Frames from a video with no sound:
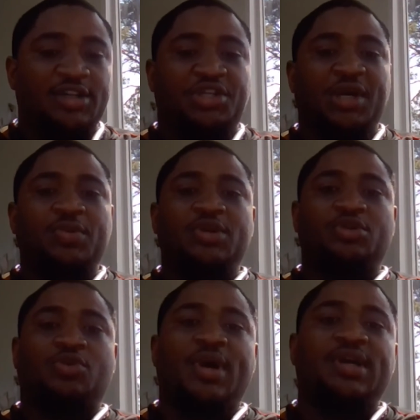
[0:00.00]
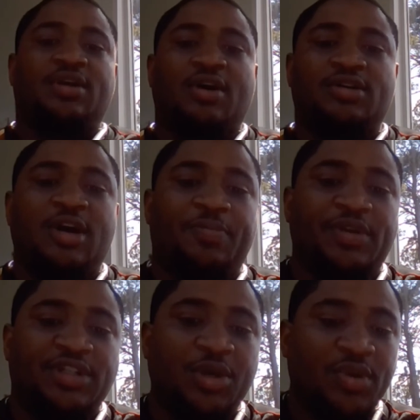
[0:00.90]
Check with those credit card
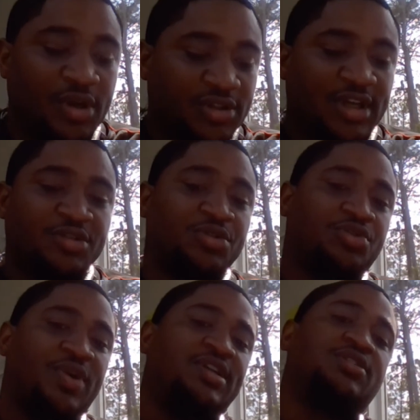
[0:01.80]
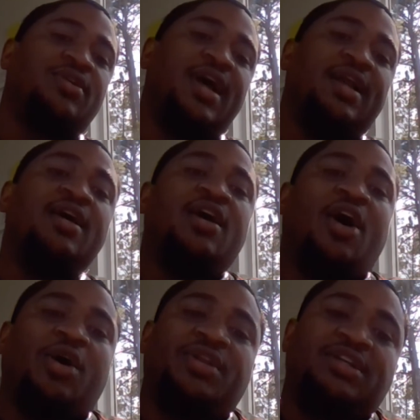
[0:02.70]
companies. See what those interest rates are at.
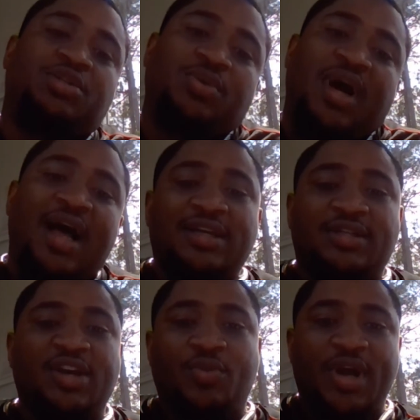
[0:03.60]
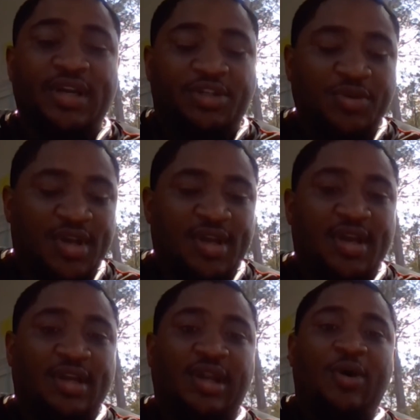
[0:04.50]
Are they too high? Is there a way that you can
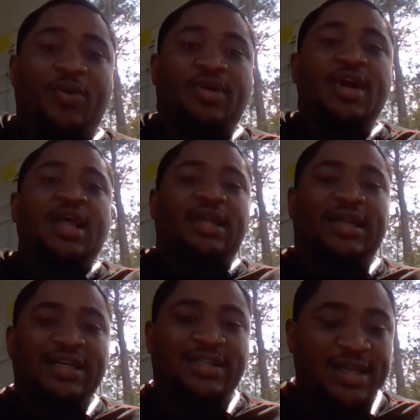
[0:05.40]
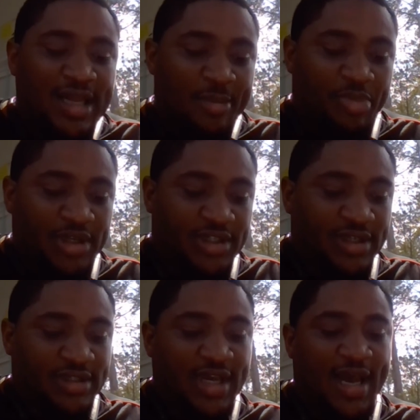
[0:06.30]
get it lowered? Let's get that budget
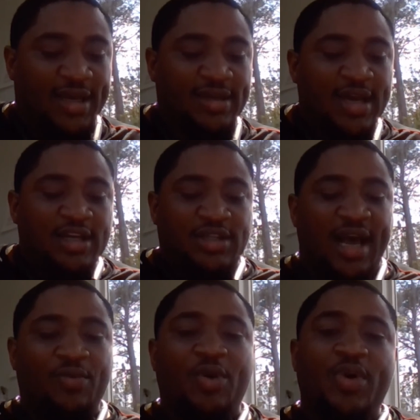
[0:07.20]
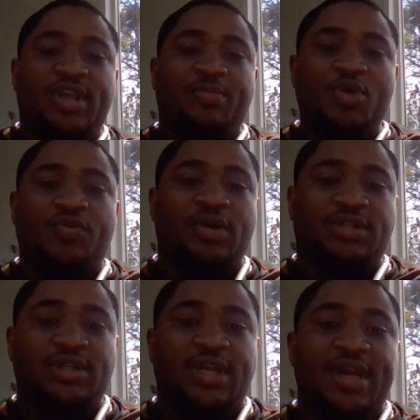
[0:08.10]
intact. That way we can move on
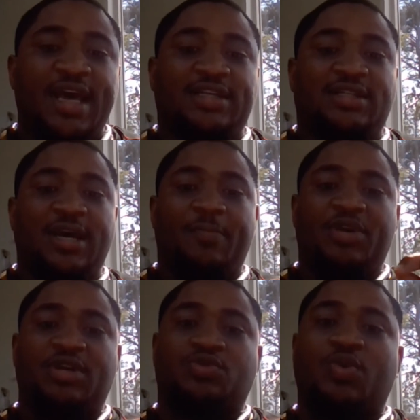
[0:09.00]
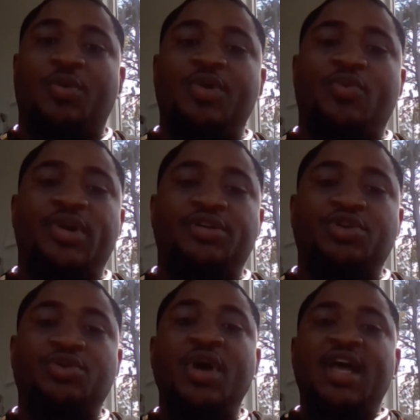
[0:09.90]
to the next step, because what we want to
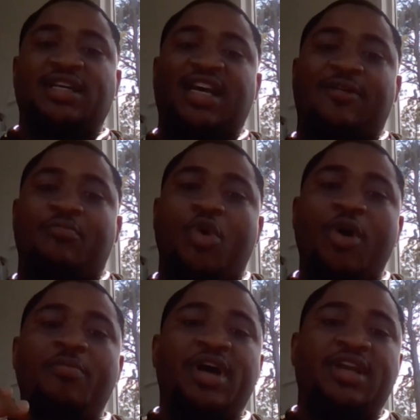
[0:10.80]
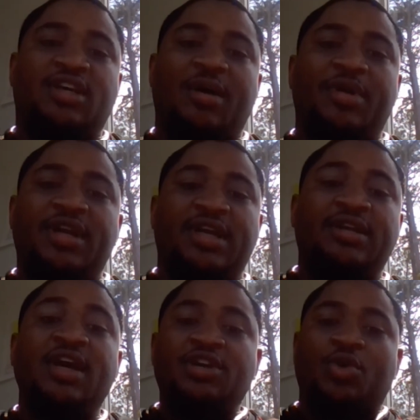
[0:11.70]
do is have more money coming
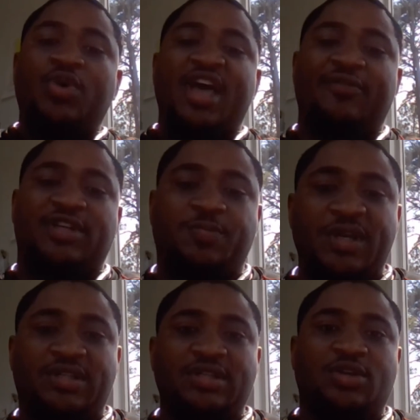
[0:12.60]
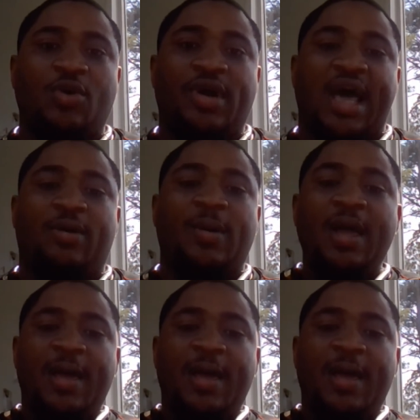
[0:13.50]
in than we have expenses going out.